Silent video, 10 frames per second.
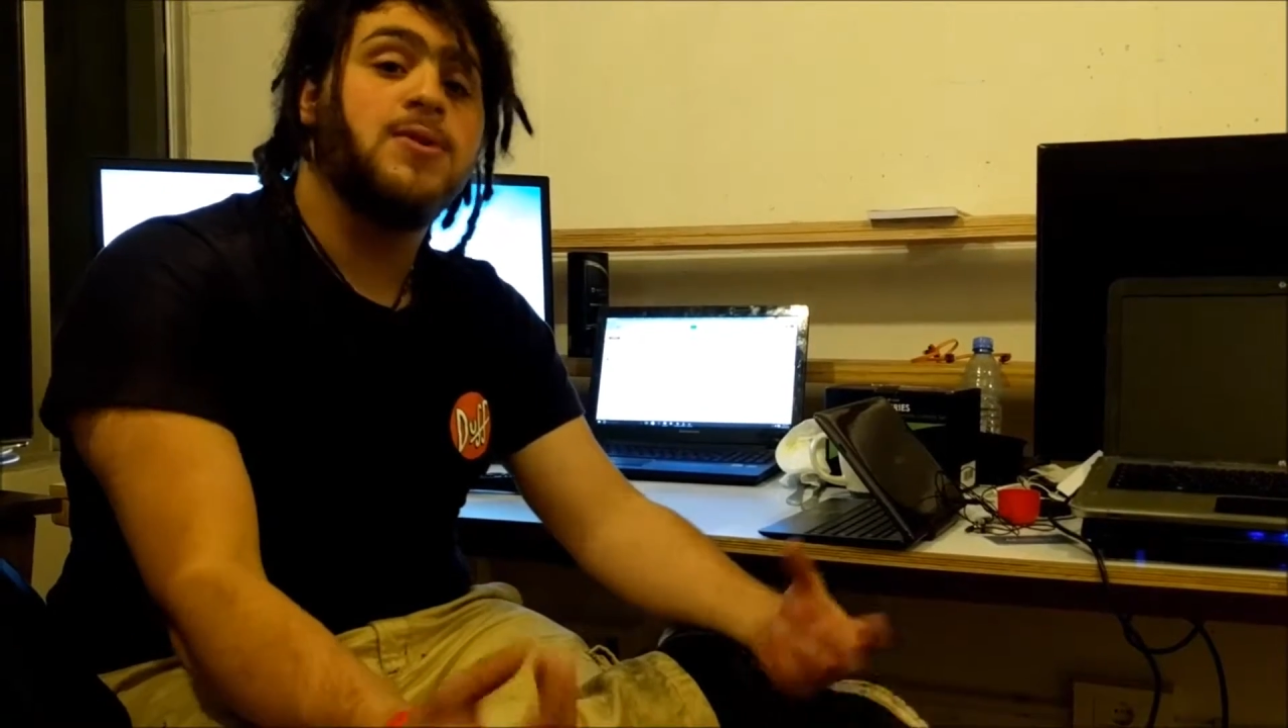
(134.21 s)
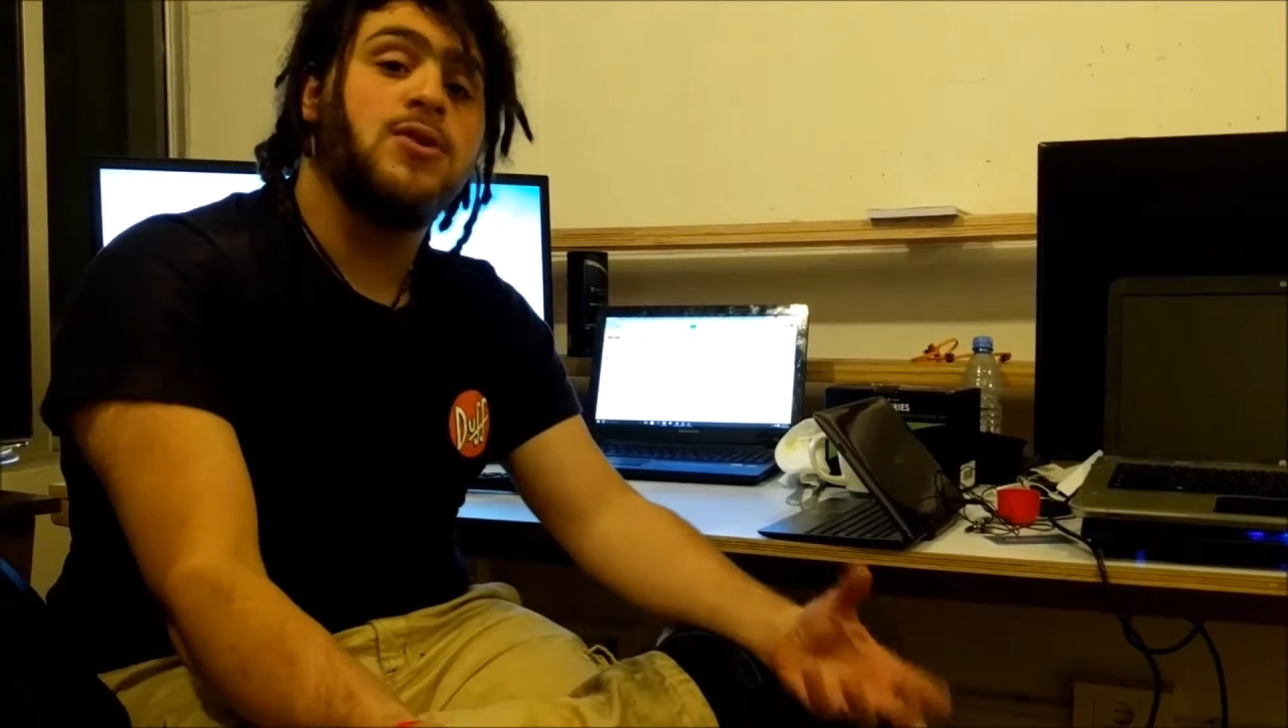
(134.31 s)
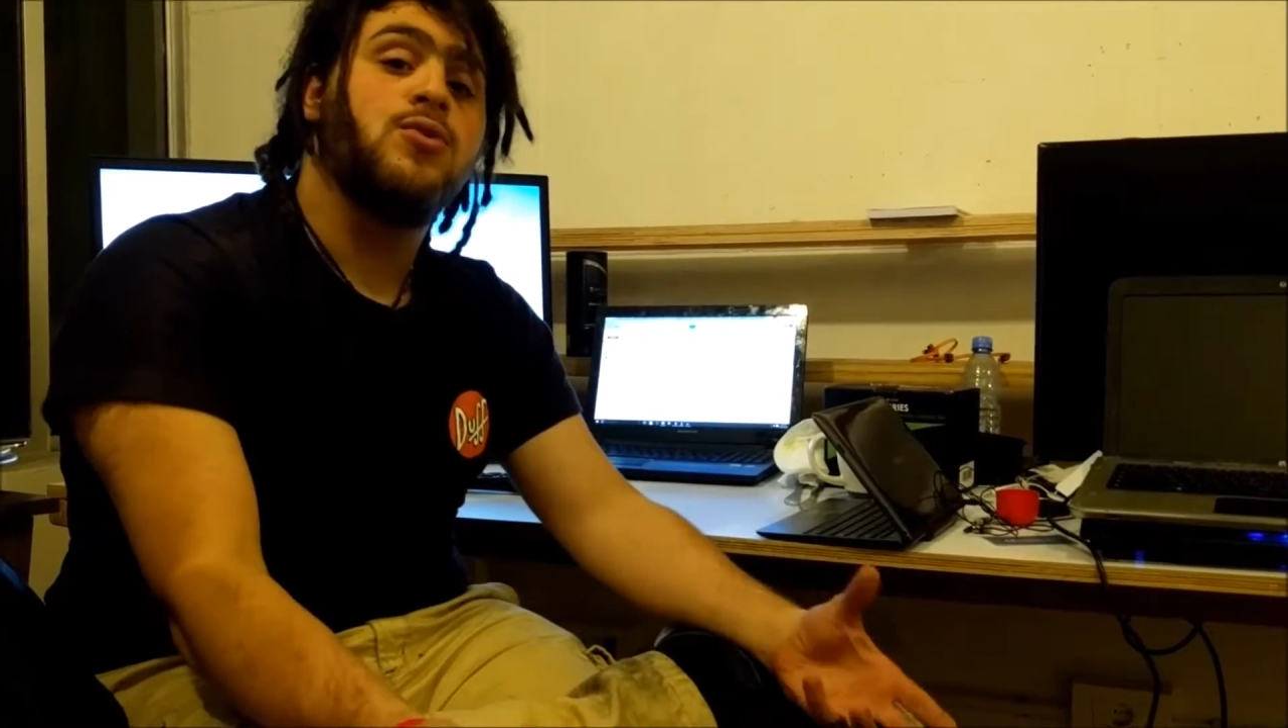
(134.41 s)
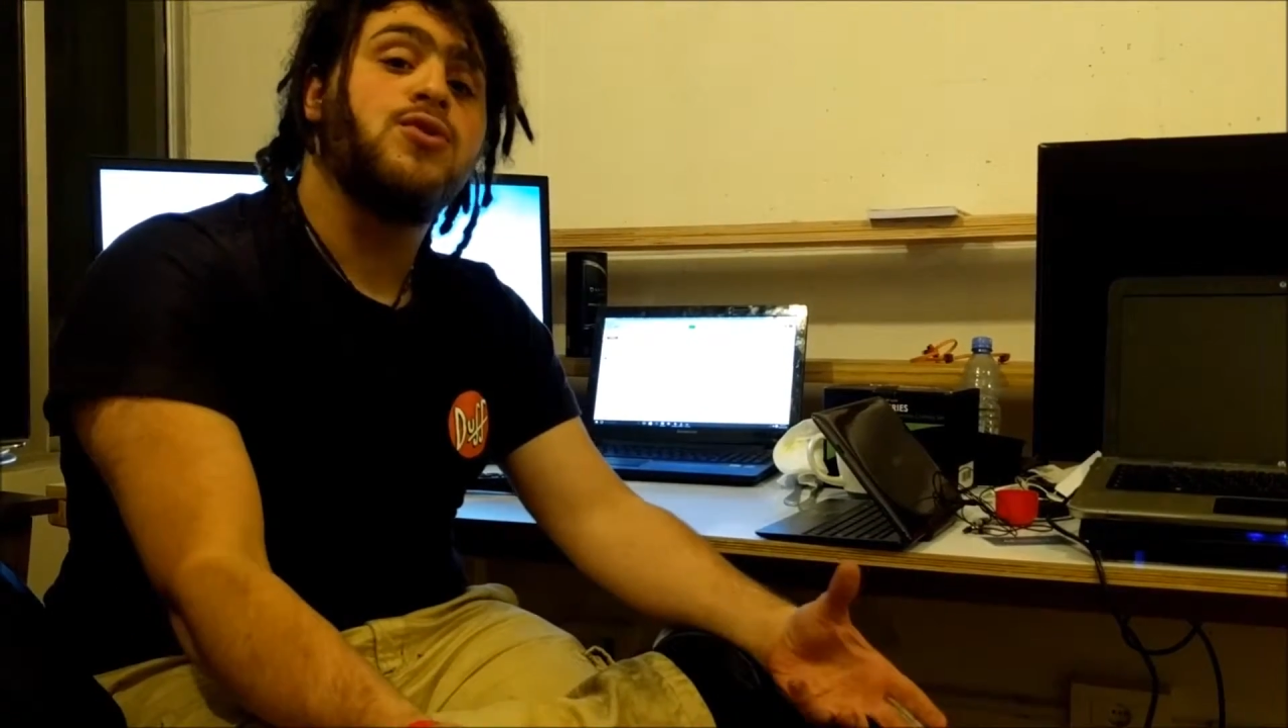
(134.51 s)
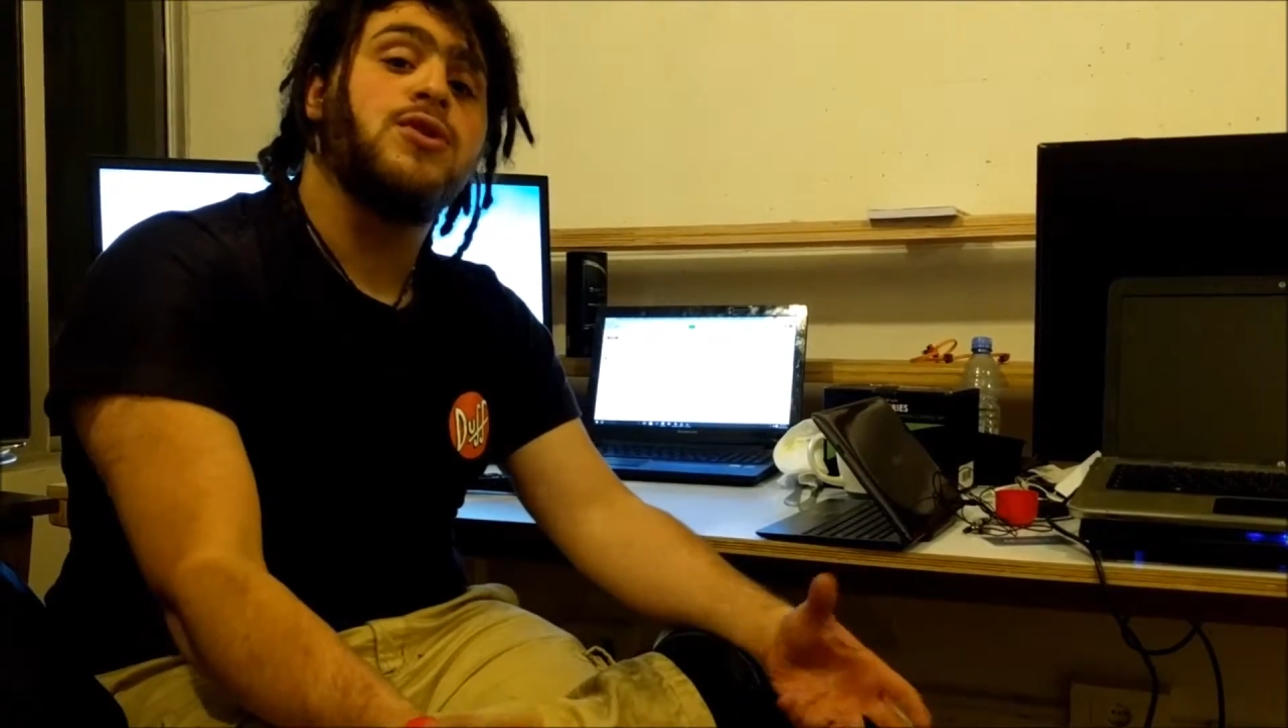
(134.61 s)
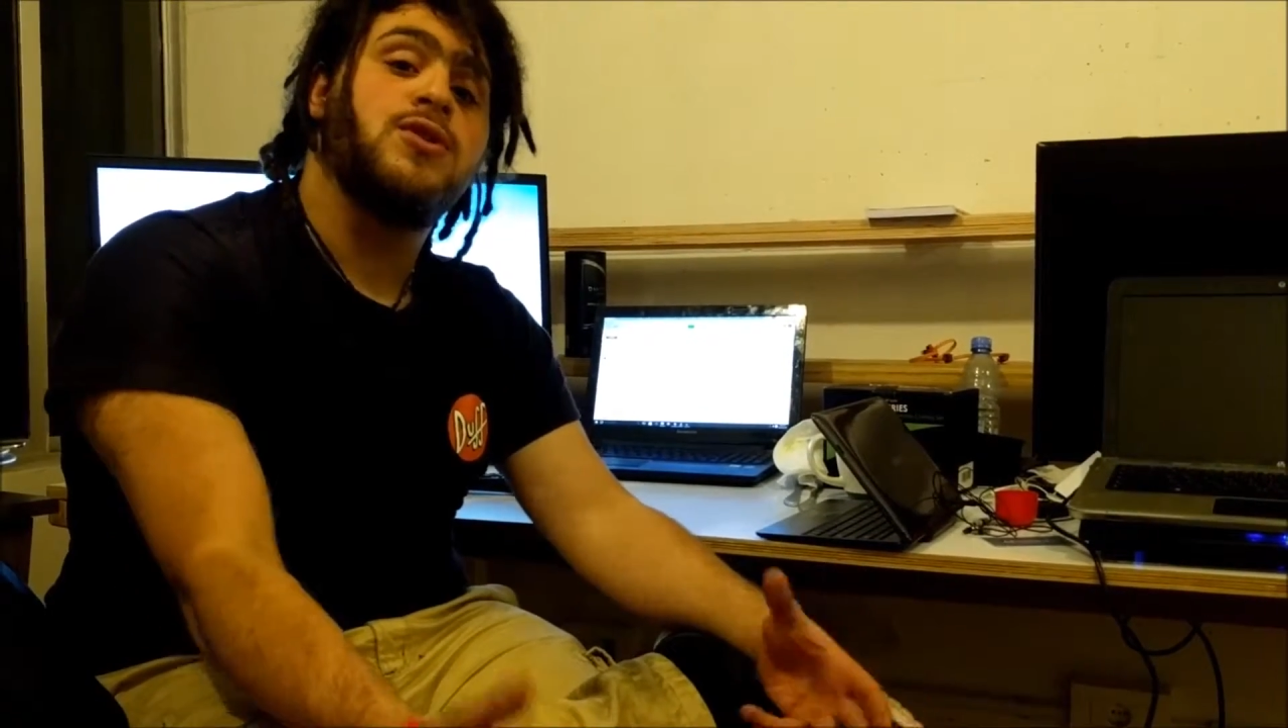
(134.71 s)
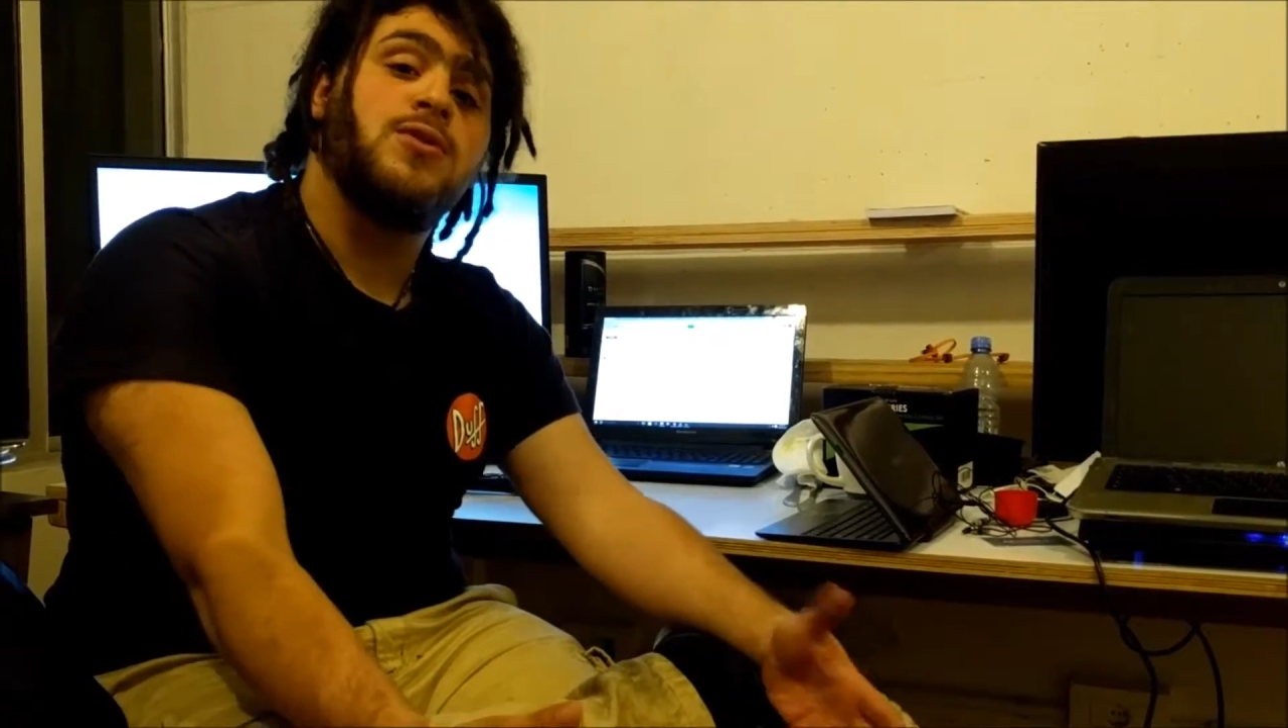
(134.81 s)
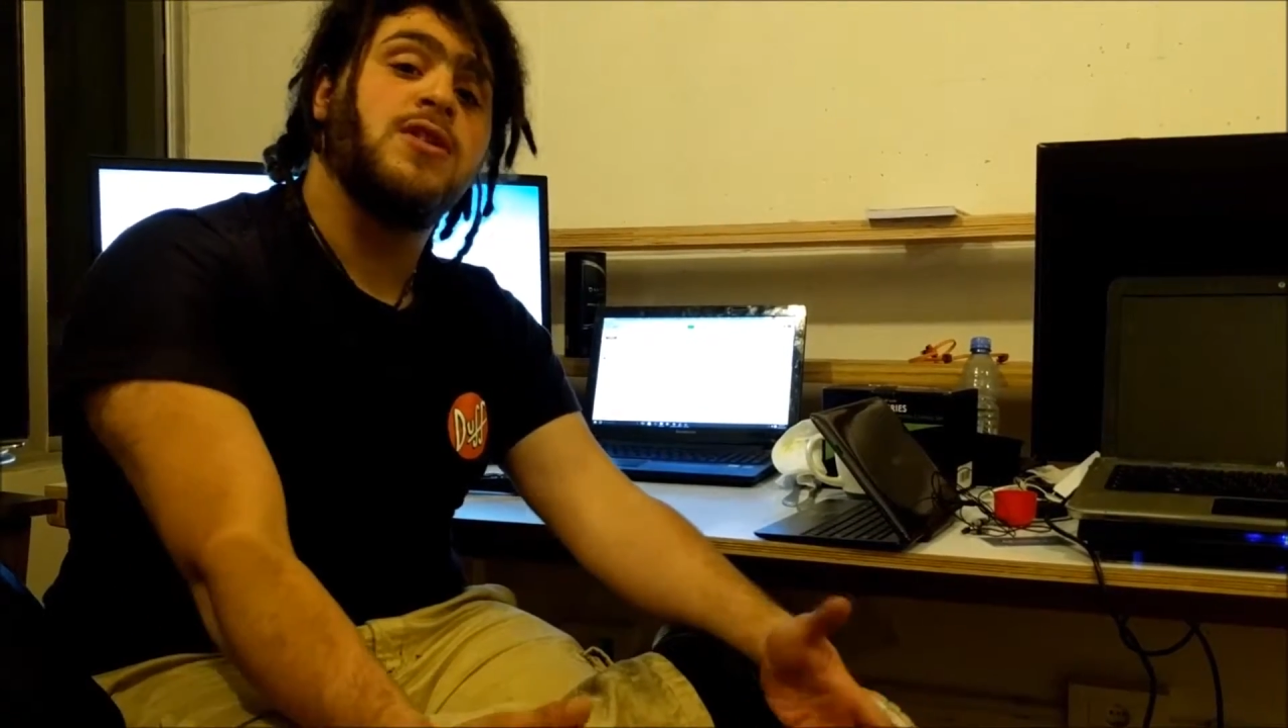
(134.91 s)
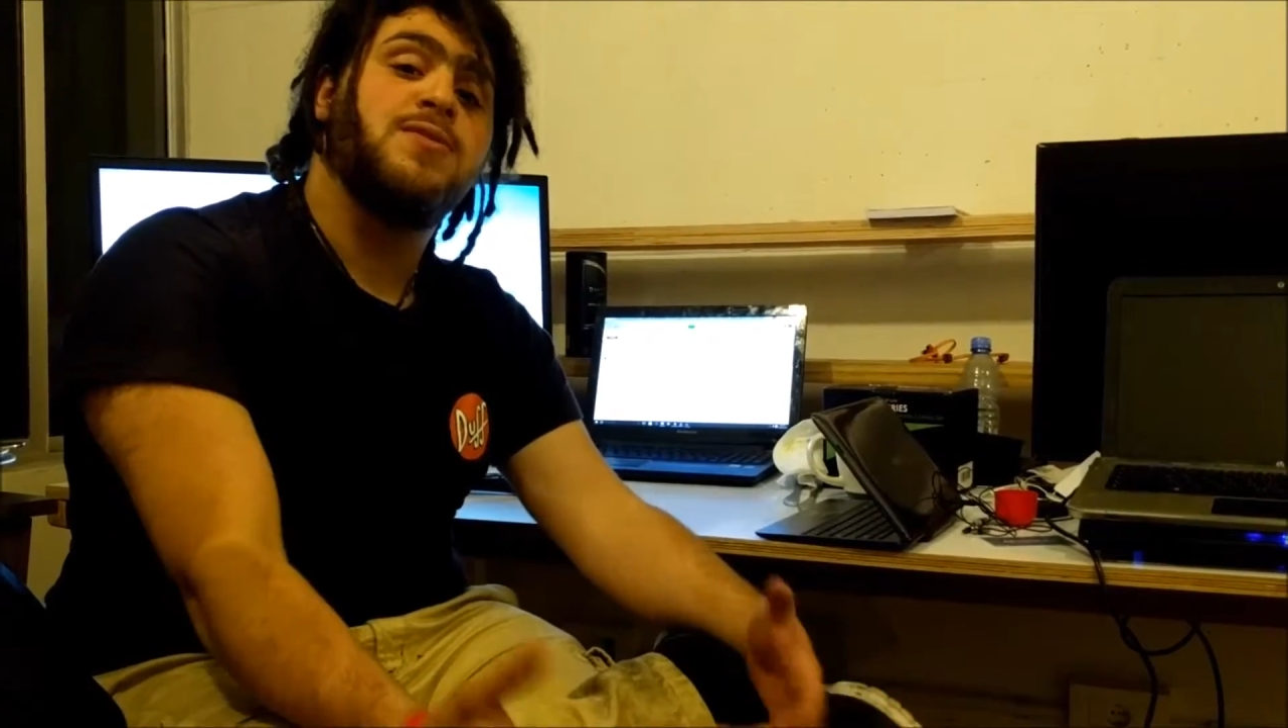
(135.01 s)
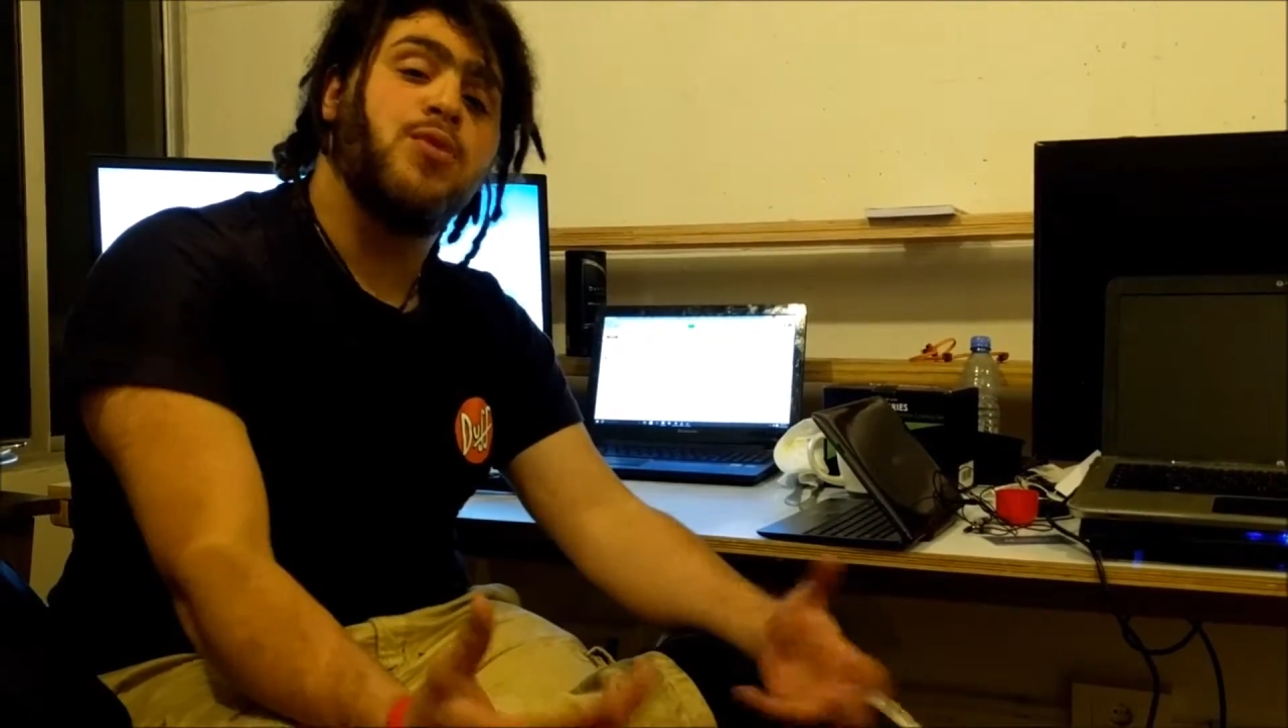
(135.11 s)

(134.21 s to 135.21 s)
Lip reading: solutions to these